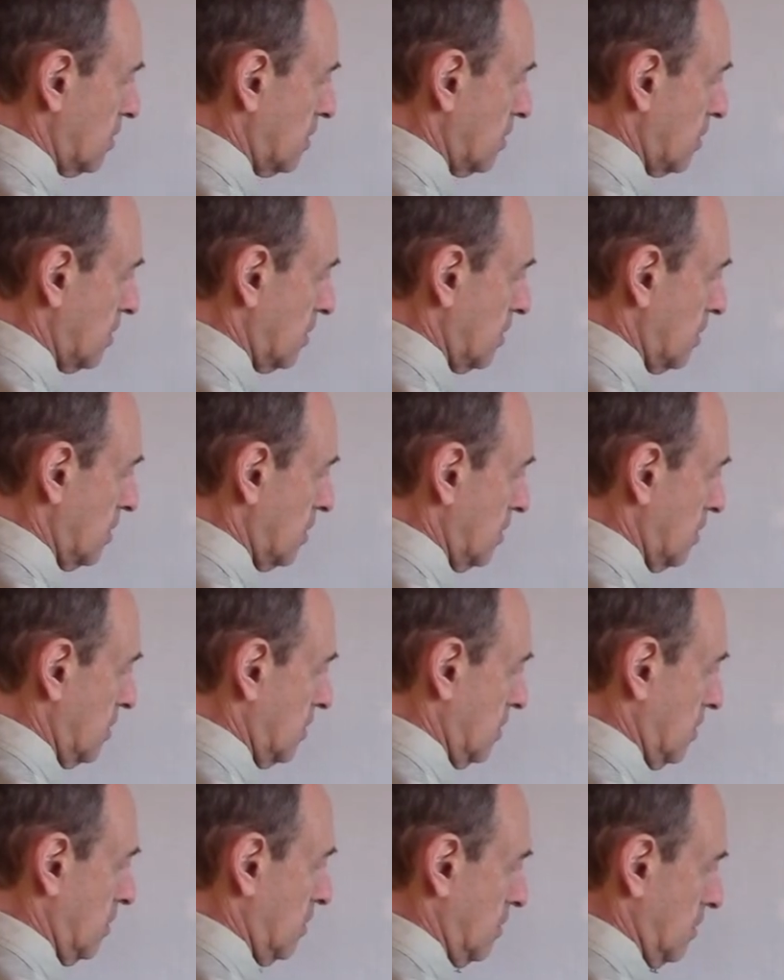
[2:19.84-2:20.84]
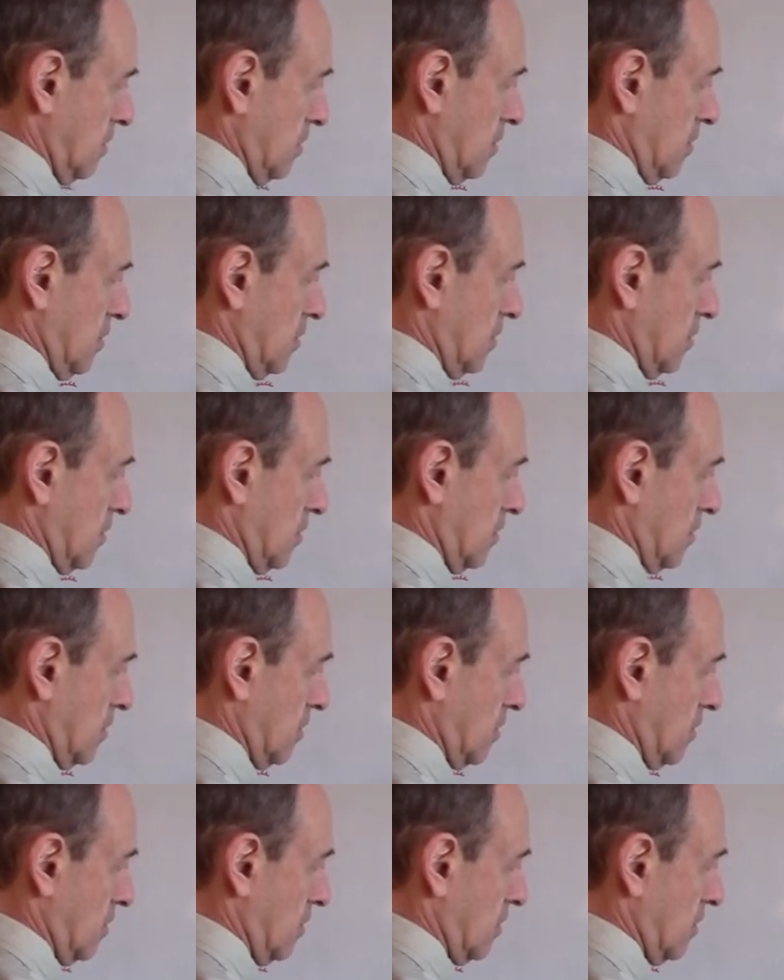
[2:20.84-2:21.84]

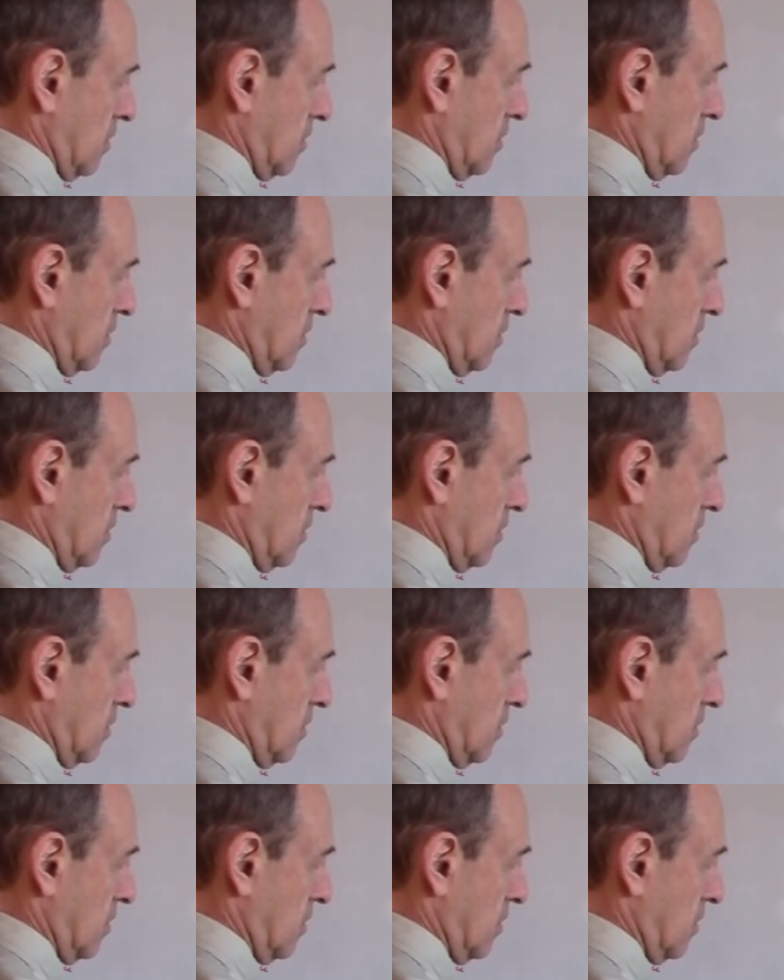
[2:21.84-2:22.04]
(no one is talking)